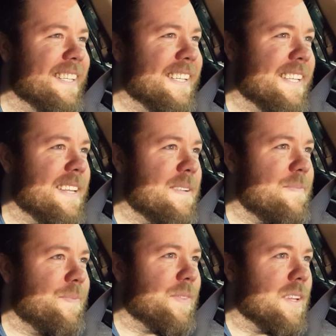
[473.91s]
What would you
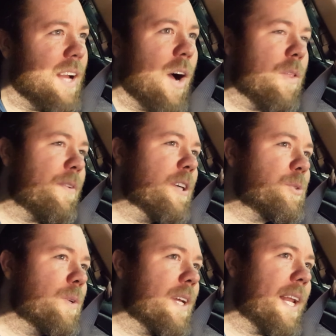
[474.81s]
like to drink? On the
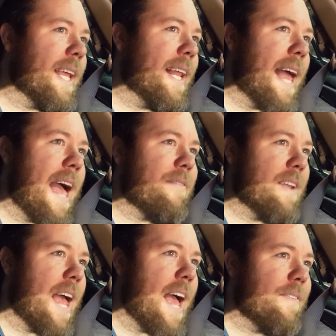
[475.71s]
first one, could I get a half
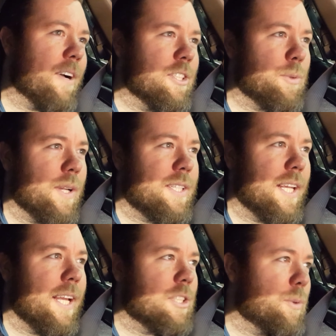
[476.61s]
and half, unsweet
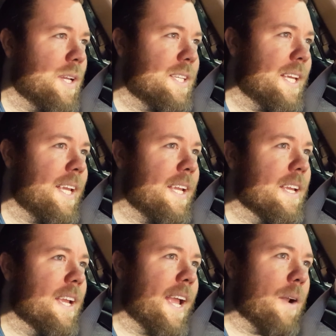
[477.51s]
tea and sweet tea?
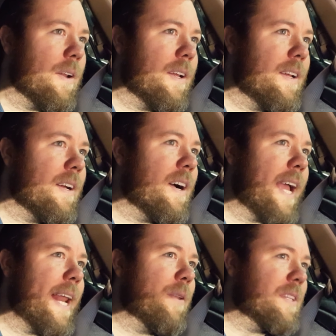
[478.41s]
And,
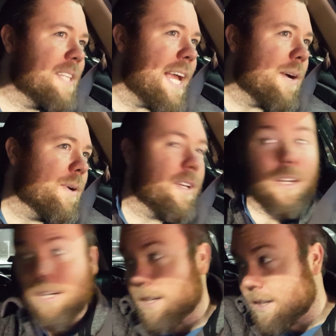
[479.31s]
okay, and on the second one,